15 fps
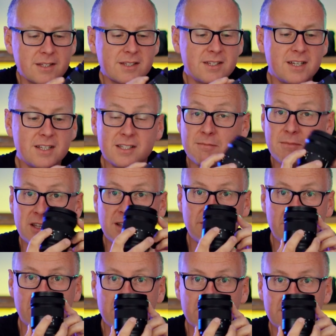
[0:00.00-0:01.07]
60
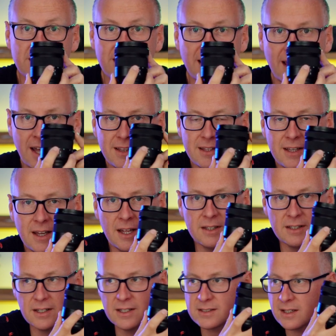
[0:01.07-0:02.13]
millimeters at the end
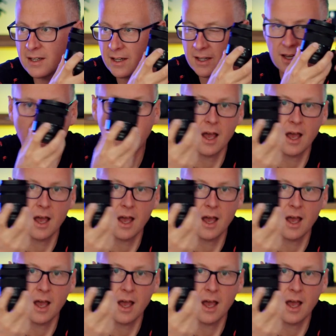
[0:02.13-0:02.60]
is like,